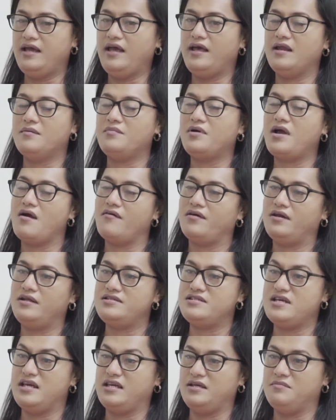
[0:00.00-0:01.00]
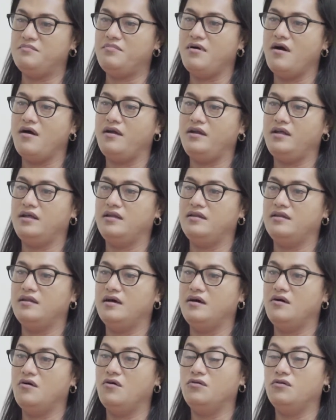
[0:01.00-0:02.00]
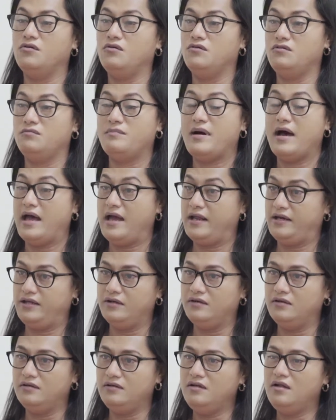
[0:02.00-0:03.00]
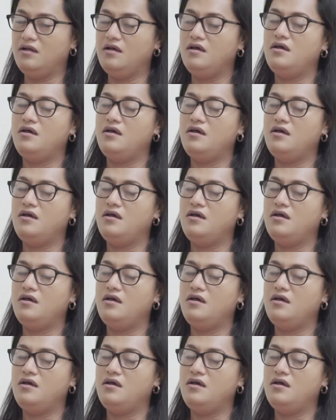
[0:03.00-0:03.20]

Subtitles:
and I'm currently taking part in the Honolulu Biennial,